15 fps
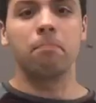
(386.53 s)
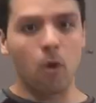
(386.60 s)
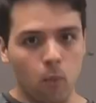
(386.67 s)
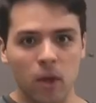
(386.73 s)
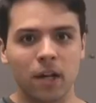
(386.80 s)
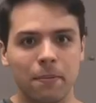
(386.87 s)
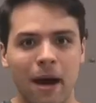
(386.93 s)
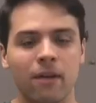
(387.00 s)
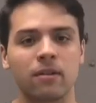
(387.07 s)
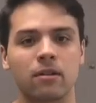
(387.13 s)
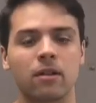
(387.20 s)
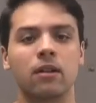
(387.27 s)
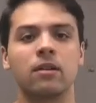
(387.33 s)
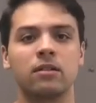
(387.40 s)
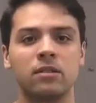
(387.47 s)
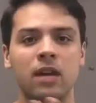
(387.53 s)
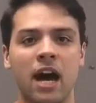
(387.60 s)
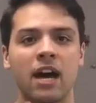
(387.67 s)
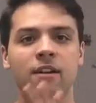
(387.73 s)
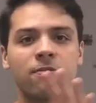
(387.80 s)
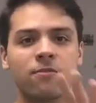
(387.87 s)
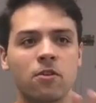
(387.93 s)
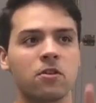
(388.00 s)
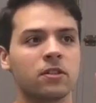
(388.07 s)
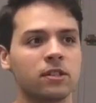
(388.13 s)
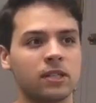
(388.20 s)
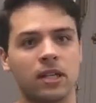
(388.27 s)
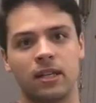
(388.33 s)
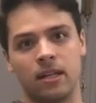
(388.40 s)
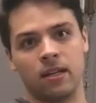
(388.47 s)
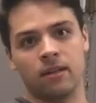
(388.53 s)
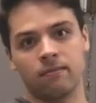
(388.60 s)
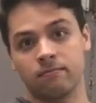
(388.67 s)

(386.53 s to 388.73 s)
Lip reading: But what about diversity?